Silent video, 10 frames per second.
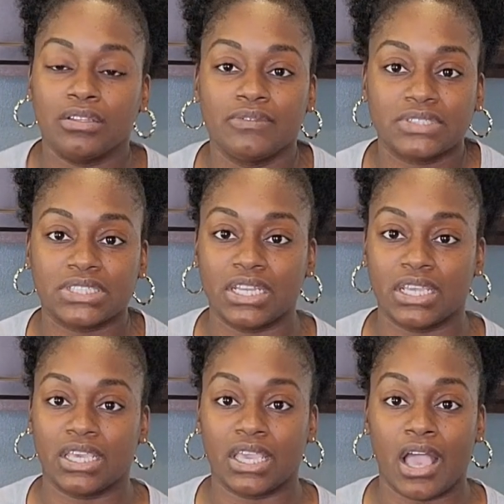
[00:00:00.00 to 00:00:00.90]
of a sudden
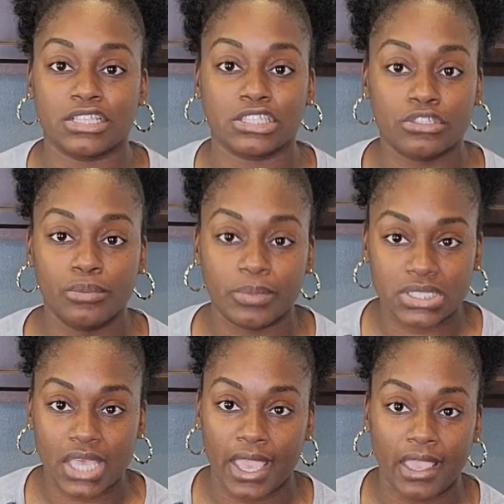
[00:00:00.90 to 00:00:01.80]
it got super
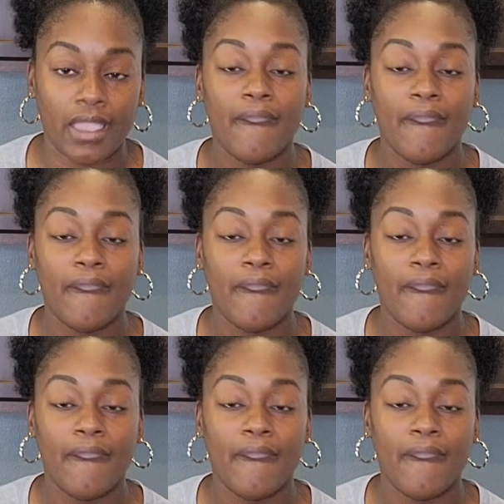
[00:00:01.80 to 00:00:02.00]
tight,